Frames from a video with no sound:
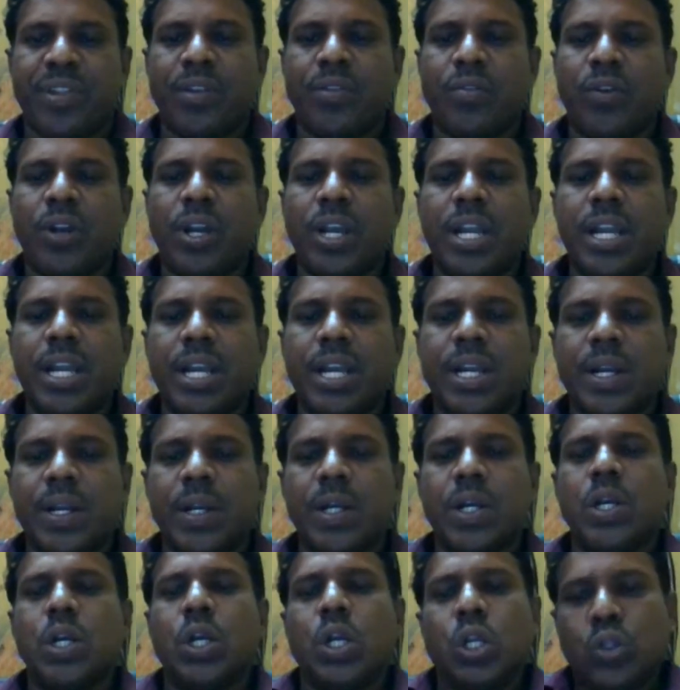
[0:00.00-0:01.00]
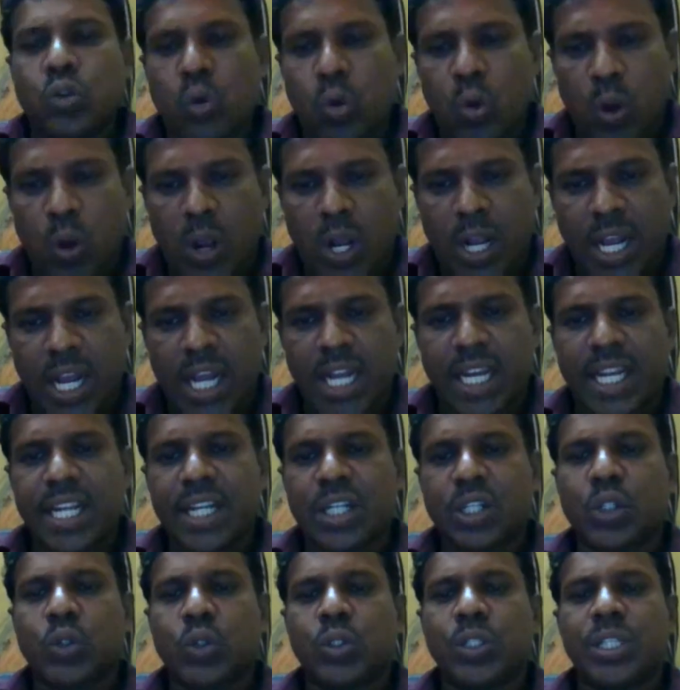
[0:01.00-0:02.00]
Okay, so
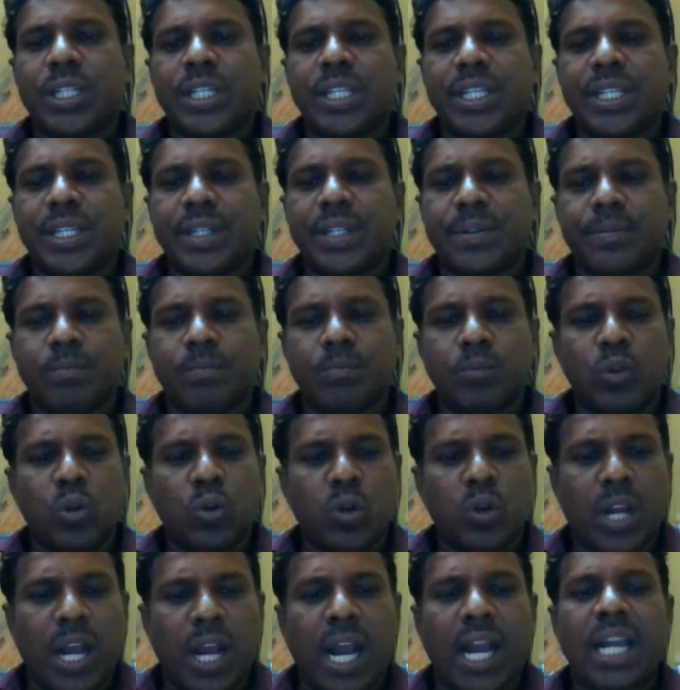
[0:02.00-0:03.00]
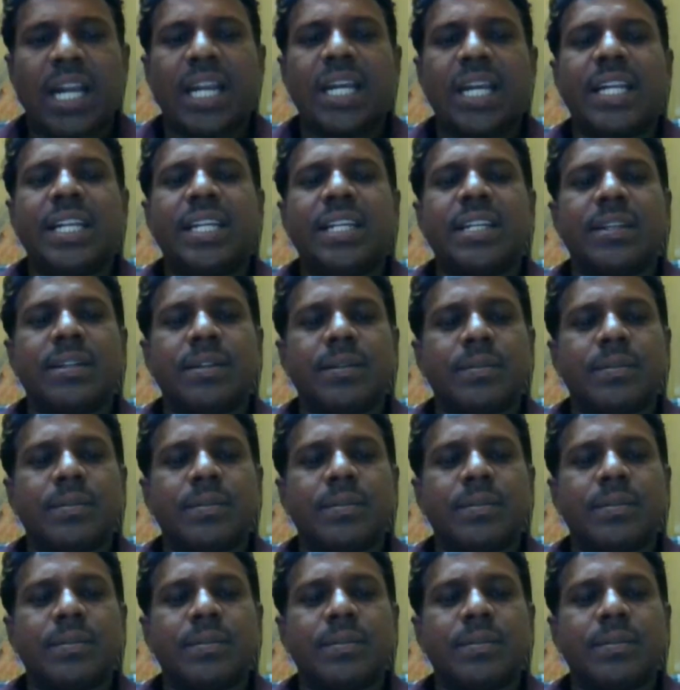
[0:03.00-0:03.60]
according to the Calder